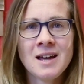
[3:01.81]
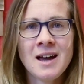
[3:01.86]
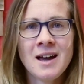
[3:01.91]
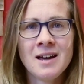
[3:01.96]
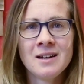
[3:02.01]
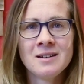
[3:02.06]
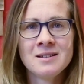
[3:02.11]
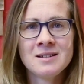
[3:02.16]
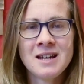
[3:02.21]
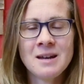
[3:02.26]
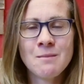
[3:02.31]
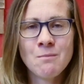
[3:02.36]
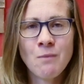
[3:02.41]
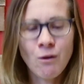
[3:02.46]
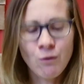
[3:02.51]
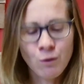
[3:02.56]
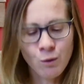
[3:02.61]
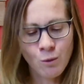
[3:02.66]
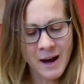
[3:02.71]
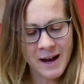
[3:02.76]
and
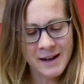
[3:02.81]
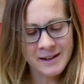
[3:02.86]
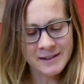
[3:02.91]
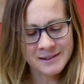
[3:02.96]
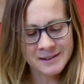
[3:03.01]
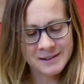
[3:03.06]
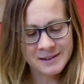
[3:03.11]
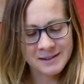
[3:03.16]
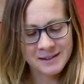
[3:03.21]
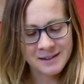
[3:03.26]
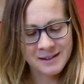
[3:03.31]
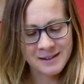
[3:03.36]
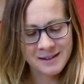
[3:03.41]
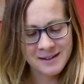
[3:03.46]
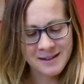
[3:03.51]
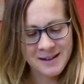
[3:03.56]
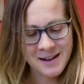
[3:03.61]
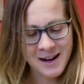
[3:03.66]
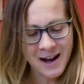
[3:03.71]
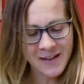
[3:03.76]
immoral ways.
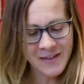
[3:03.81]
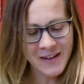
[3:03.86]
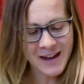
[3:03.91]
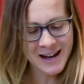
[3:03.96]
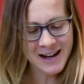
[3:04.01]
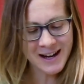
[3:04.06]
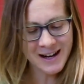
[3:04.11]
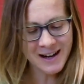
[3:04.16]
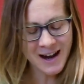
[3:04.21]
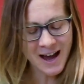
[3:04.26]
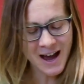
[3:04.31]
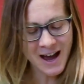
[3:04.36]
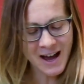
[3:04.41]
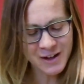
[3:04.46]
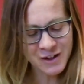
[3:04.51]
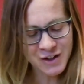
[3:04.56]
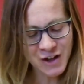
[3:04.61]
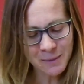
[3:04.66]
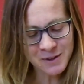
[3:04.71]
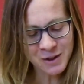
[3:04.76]
And then in
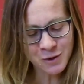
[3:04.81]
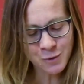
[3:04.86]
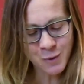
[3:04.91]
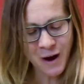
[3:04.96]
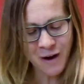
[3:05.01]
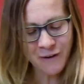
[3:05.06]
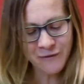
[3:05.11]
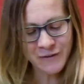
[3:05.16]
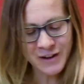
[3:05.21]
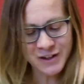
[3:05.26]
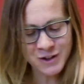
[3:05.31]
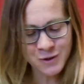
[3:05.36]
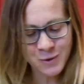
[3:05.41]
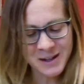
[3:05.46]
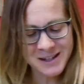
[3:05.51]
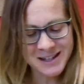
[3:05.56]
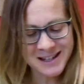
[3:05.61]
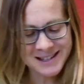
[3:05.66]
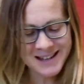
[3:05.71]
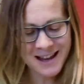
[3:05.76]
chapter 12, verse
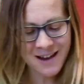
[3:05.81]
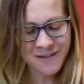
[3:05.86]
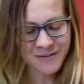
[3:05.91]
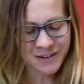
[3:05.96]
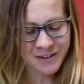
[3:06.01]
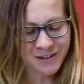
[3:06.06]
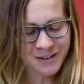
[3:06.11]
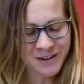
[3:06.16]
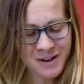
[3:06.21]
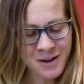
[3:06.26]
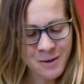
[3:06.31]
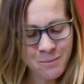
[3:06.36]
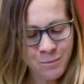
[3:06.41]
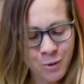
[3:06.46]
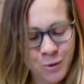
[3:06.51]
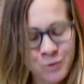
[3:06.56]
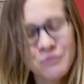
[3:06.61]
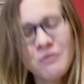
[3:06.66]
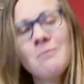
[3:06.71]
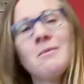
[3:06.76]
27,
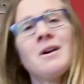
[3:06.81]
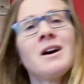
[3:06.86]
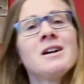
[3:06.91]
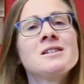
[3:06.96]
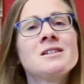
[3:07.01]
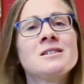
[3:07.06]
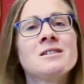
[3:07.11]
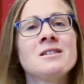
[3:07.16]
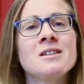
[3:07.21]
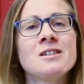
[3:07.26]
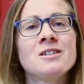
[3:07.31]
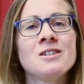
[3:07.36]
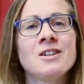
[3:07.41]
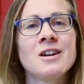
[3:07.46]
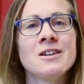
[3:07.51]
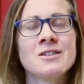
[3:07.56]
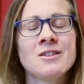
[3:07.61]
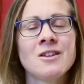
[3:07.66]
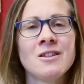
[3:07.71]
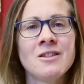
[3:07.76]
Paul's reminder to the
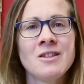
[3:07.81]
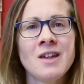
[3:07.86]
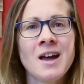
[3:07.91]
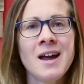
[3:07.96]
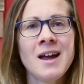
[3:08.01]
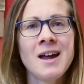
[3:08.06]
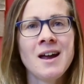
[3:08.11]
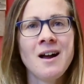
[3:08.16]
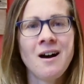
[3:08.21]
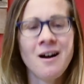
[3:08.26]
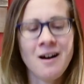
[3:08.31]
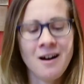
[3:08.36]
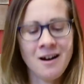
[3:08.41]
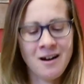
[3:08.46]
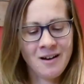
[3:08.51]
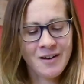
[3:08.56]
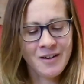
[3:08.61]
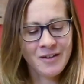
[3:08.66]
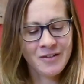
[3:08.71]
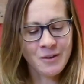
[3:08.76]
church that they are
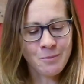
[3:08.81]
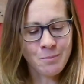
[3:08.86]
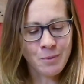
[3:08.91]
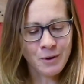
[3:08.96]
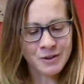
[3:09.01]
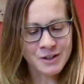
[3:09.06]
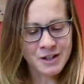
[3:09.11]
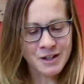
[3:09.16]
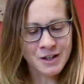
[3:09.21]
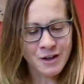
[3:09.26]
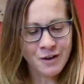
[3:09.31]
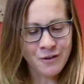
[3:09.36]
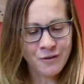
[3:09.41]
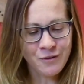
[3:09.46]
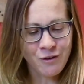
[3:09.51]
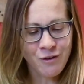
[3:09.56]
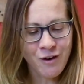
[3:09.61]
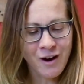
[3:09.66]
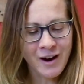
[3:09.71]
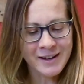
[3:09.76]
the body of
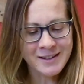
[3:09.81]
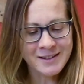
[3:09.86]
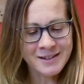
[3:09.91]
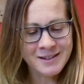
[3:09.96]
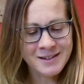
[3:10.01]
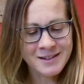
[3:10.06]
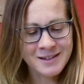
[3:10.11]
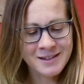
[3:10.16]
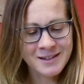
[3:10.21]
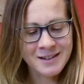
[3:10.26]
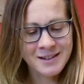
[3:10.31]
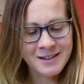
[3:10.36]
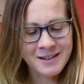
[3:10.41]
Christ.